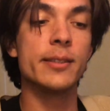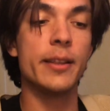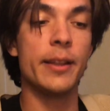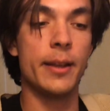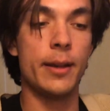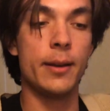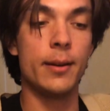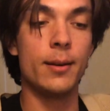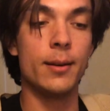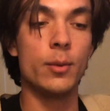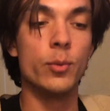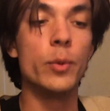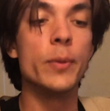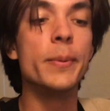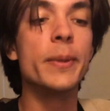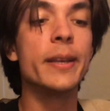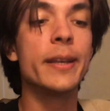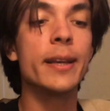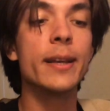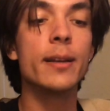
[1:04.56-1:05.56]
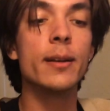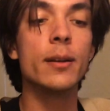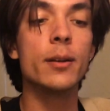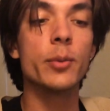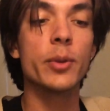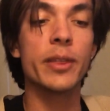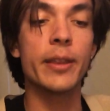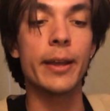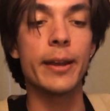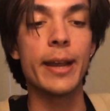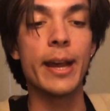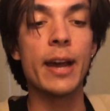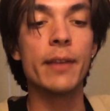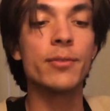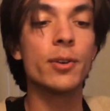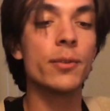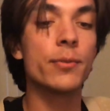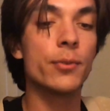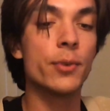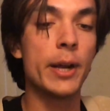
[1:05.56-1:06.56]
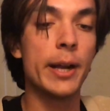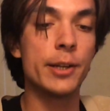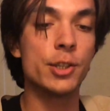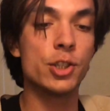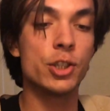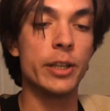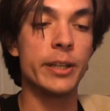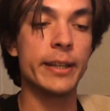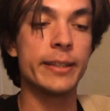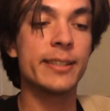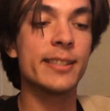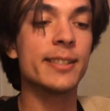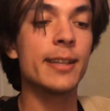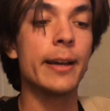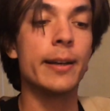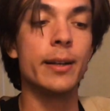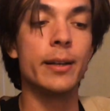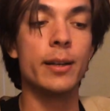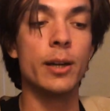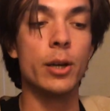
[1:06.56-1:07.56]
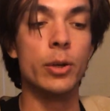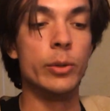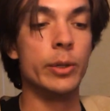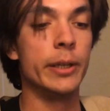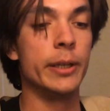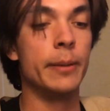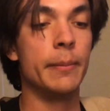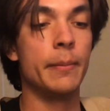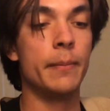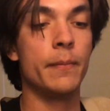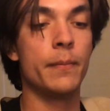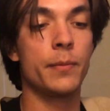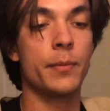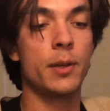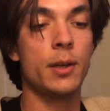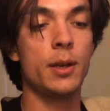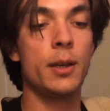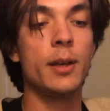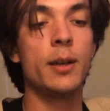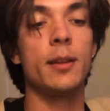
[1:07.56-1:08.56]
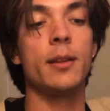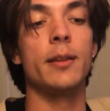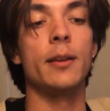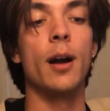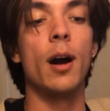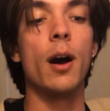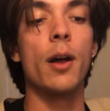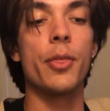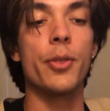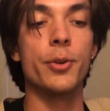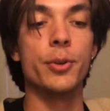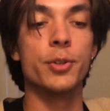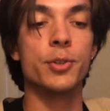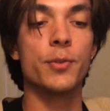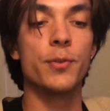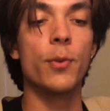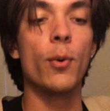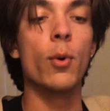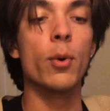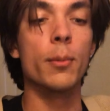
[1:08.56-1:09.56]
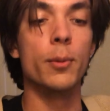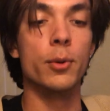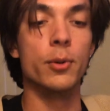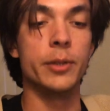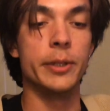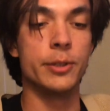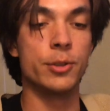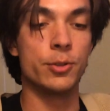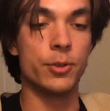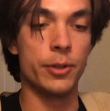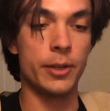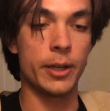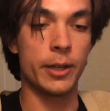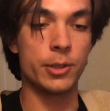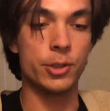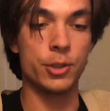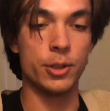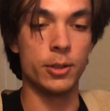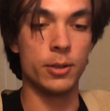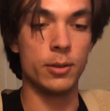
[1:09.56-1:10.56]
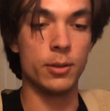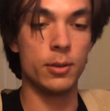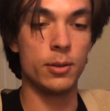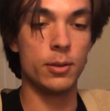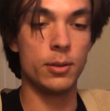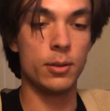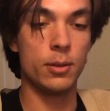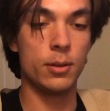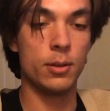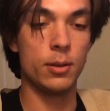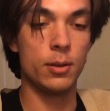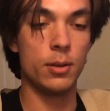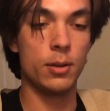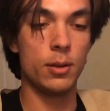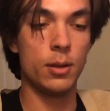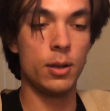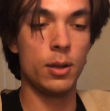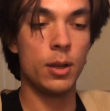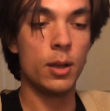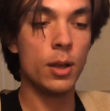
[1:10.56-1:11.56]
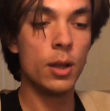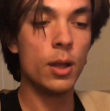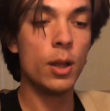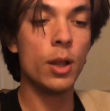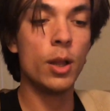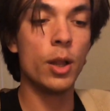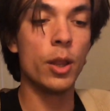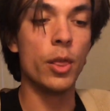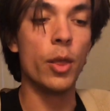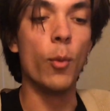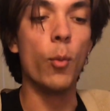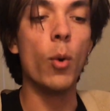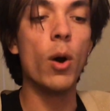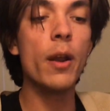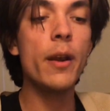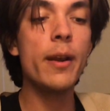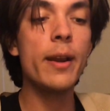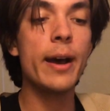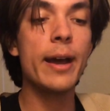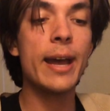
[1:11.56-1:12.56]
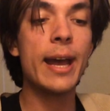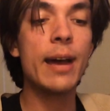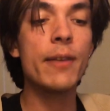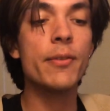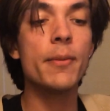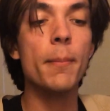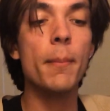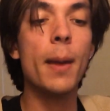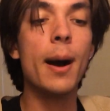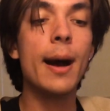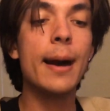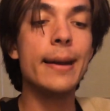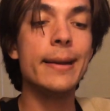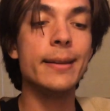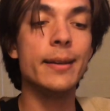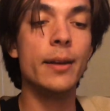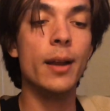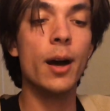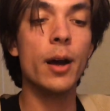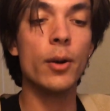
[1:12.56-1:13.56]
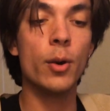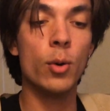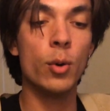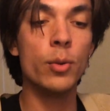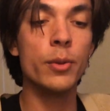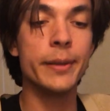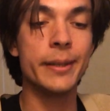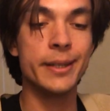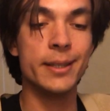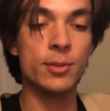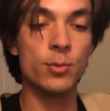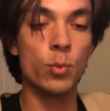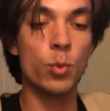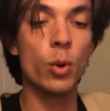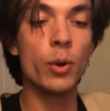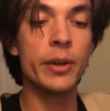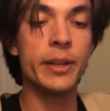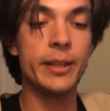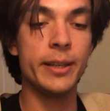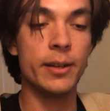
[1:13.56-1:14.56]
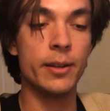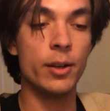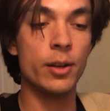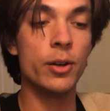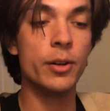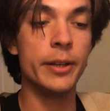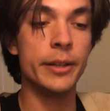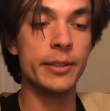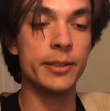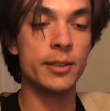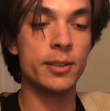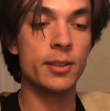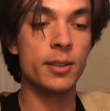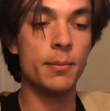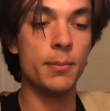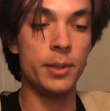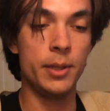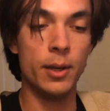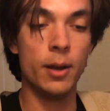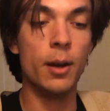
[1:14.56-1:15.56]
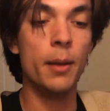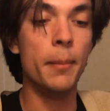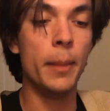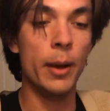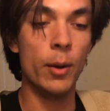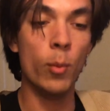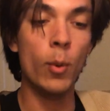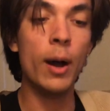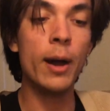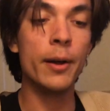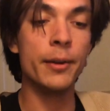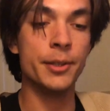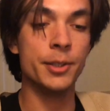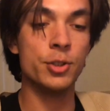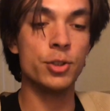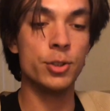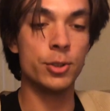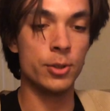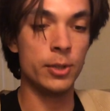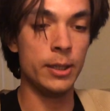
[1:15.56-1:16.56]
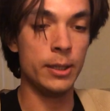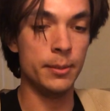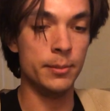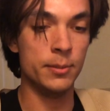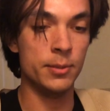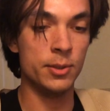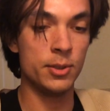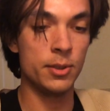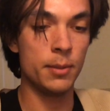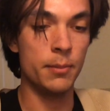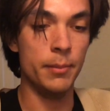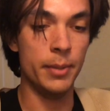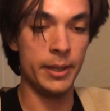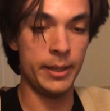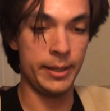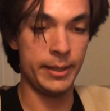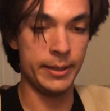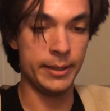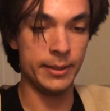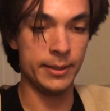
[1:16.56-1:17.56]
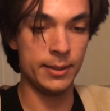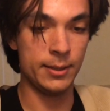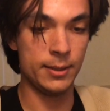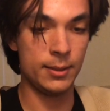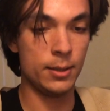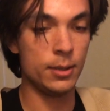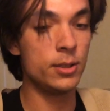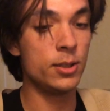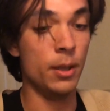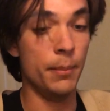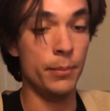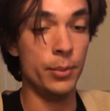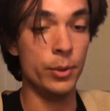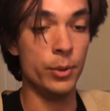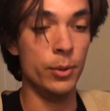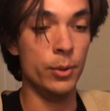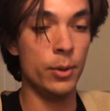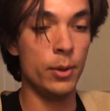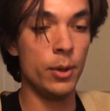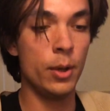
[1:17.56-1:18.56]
then, we begin with that ever-fresh and exciting odium, the author's formal introduction. The one I have in mind not only is wordy and earnest beyond my wildest dreams, but is, to boot,